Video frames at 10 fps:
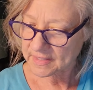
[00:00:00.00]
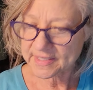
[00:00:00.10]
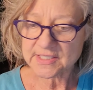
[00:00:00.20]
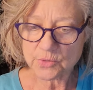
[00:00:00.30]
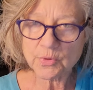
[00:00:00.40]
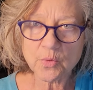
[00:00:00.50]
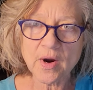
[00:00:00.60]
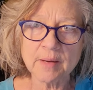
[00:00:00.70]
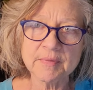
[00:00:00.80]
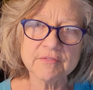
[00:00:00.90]
think it's a
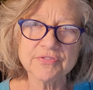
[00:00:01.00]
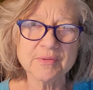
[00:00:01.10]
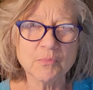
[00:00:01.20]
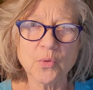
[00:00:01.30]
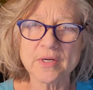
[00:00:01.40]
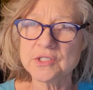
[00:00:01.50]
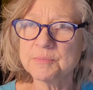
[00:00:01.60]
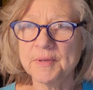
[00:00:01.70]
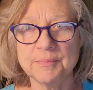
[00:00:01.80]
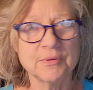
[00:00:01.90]
requirement for the
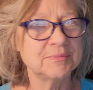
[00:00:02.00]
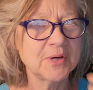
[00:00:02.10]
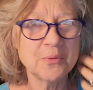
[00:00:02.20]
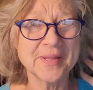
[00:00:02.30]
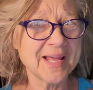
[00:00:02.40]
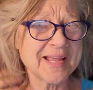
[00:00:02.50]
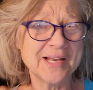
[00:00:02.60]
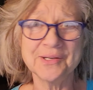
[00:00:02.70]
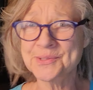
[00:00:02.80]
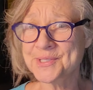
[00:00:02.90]
mortgage people. Oh, that
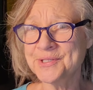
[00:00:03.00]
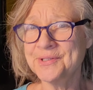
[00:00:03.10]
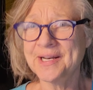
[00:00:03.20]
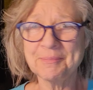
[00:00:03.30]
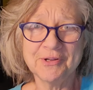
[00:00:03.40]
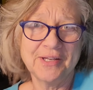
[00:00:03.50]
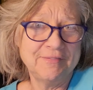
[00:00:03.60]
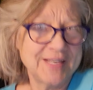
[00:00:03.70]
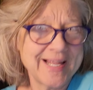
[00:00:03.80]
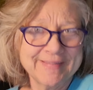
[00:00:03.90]
kind of looks good. I'm going to
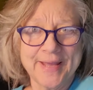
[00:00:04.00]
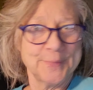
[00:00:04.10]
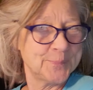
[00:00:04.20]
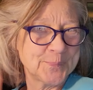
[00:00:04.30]
leave it like that.